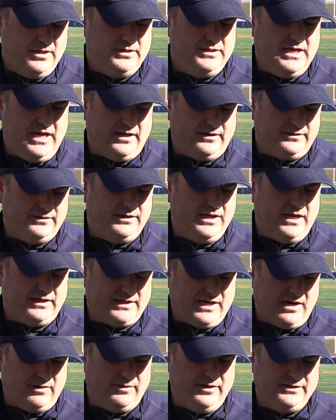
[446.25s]

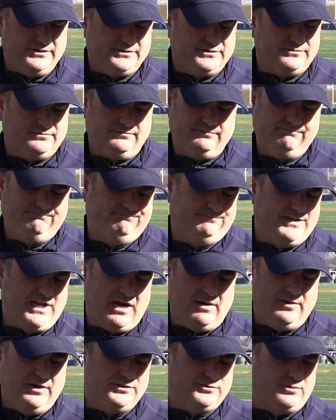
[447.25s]
Kyrie's Jefferson.
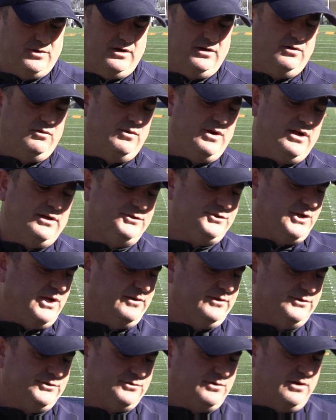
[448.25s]
Kyrie's running around.
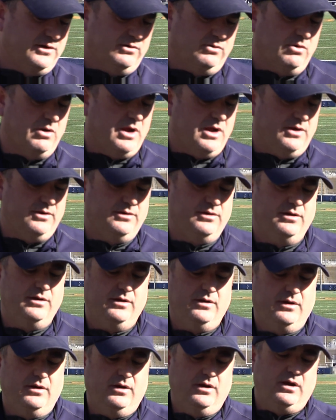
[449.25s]
Jalen's running
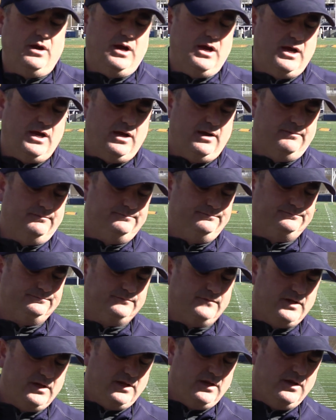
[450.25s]

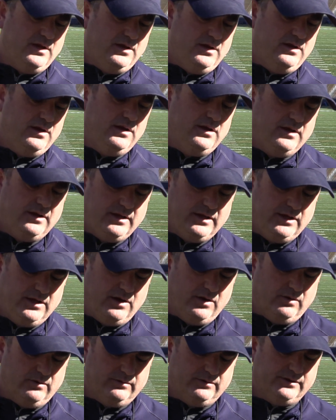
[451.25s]
around. You
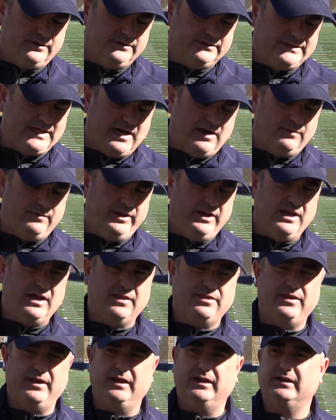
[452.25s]
know, Kyrie, I
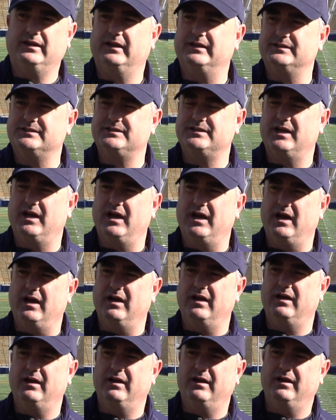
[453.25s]
think, is
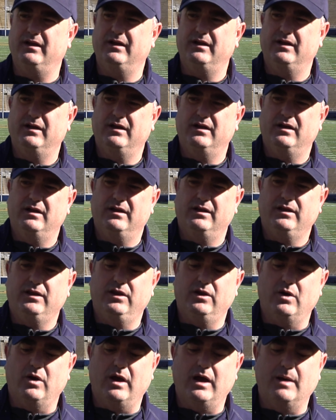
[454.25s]
you
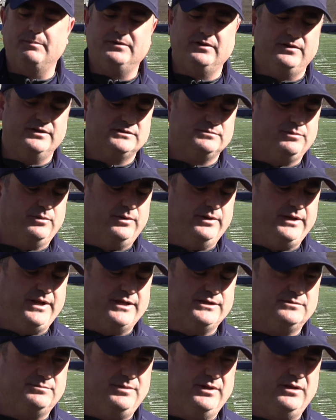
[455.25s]
know, up to this point
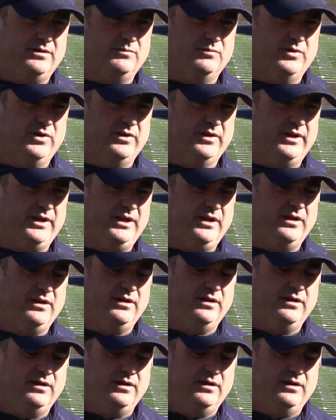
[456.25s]
has been really,
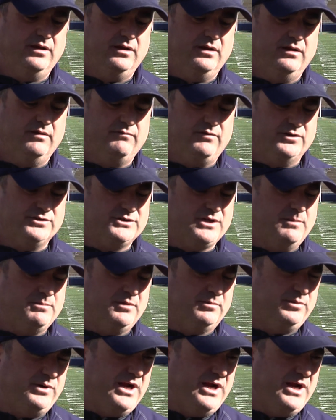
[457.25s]
first couple of